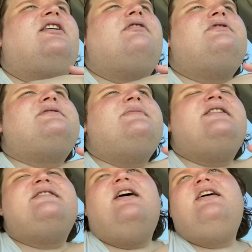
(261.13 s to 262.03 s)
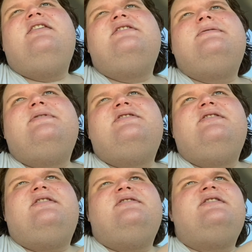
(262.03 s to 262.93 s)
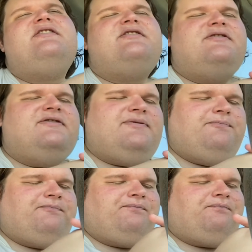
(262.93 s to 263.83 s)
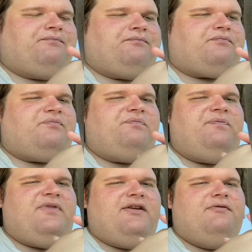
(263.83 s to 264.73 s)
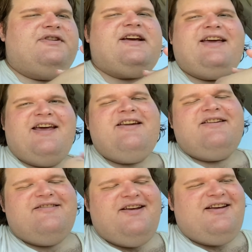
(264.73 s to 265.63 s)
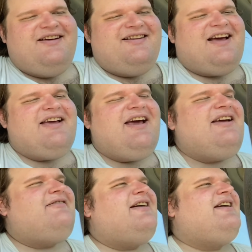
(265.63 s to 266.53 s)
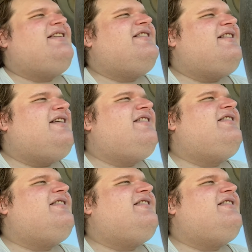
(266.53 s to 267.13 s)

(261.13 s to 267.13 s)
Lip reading: Which meant I had to switch to concessions, which I hated. I hated it.